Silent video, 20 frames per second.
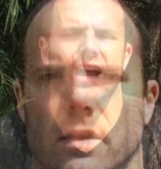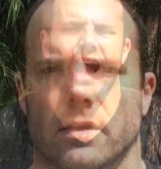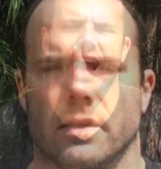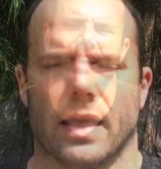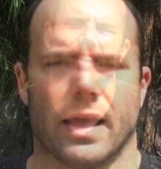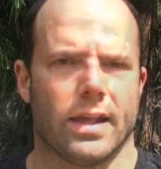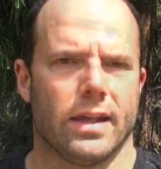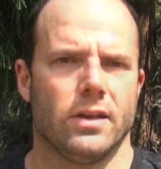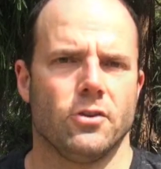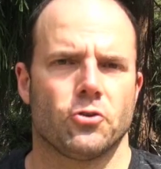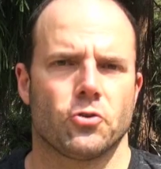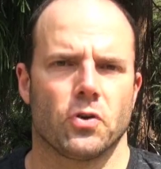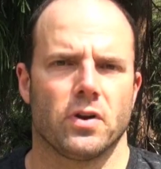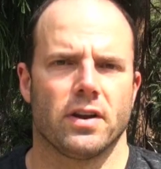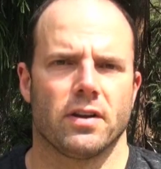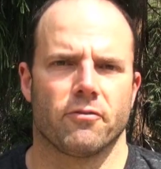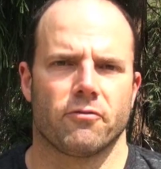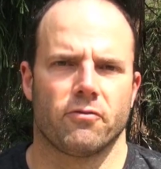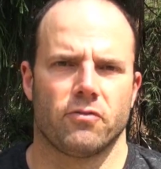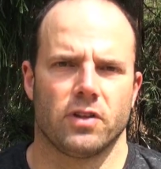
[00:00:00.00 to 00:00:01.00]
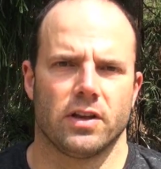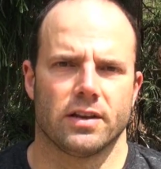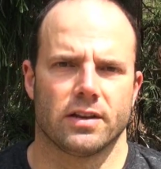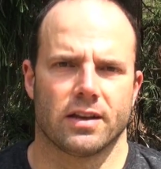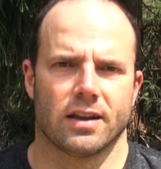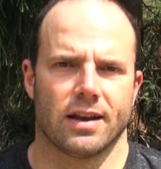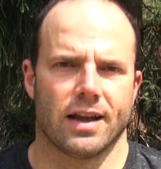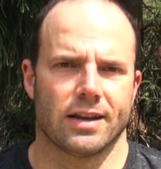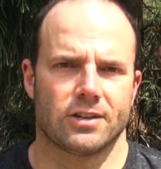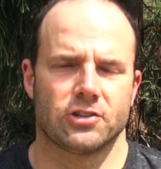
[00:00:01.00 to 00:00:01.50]
Now heat treating flint
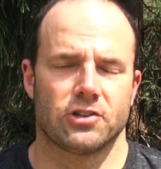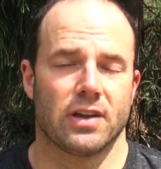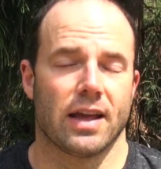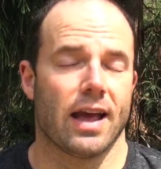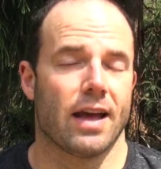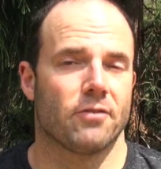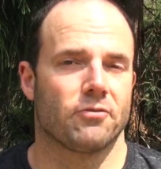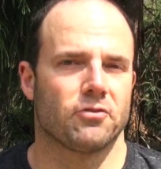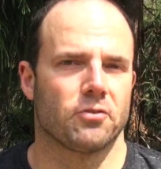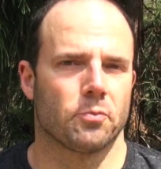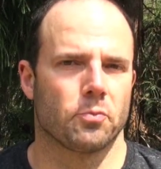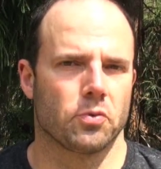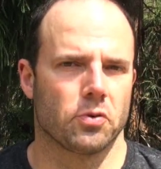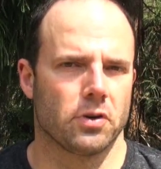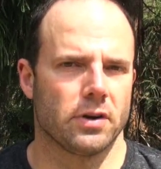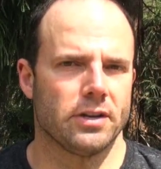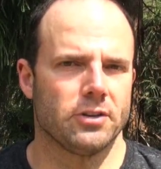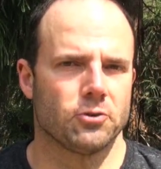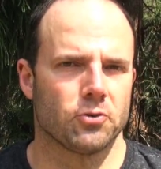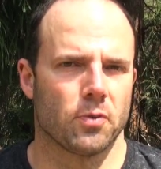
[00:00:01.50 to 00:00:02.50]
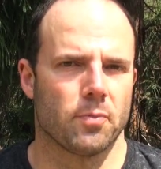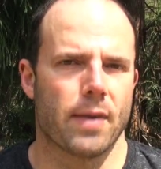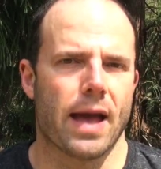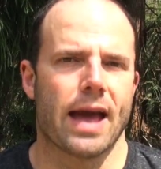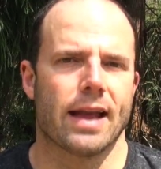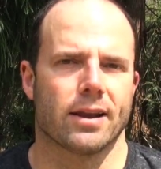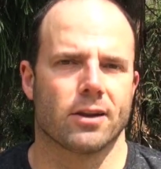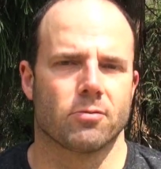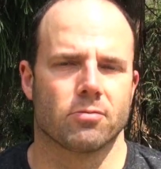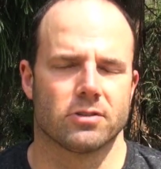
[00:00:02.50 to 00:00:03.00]
can actually have some pretty
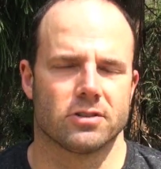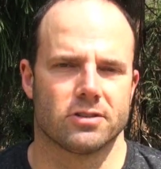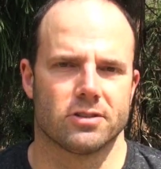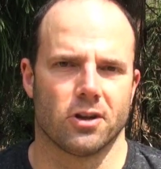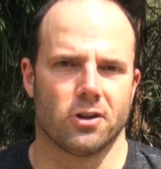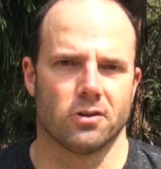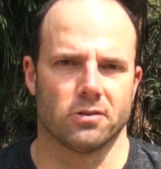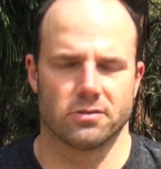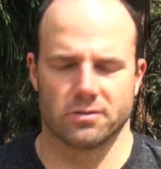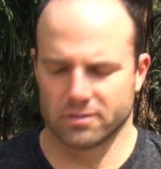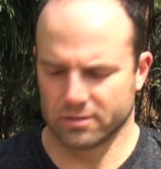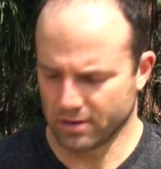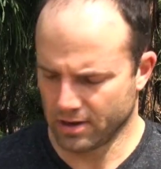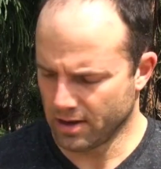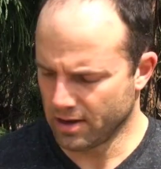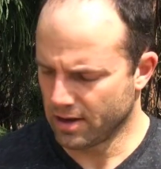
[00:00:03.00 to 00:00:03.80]
dramatic results.